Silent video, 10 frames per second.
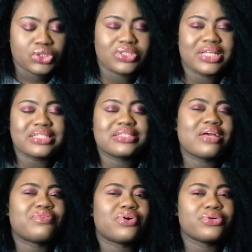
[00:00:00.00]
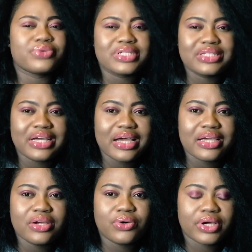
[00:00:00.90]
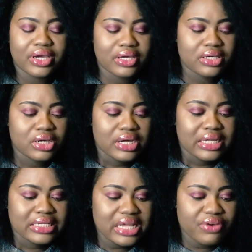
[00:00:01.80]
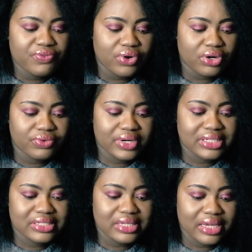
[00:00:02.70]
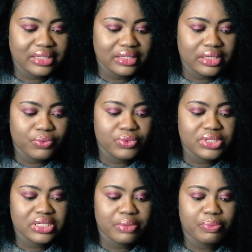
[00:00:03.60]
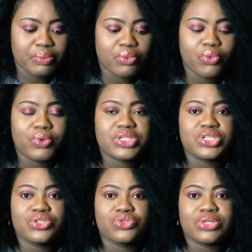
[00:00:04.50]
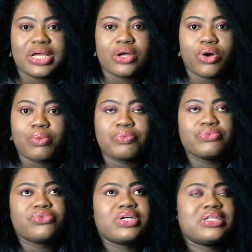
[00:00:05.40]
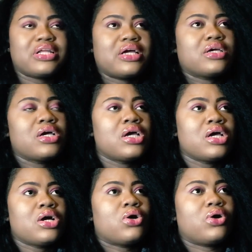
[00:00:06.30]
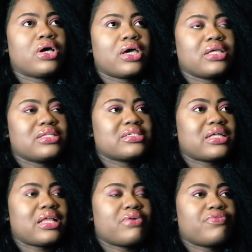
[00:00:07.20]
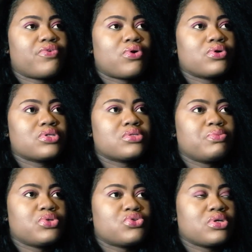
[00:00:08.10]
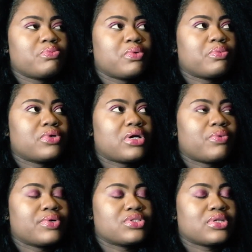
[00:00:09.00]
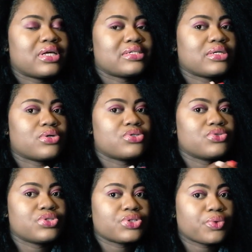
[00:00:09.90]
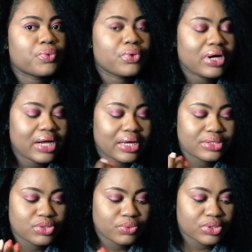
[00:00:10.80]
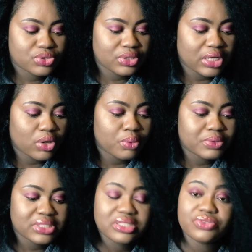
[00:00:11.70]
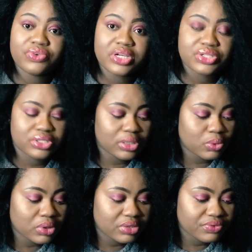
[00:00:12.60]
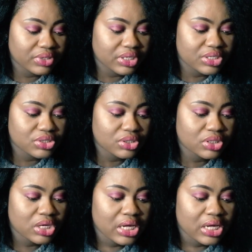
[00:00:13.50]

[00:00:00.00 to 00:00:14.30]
So that is like for grade 9, okay. Then for grade 10, we say people wishing to like upgrade, like, okay, these are like falls between people that went to like secondary school and you want to like obtain this vocational qualification.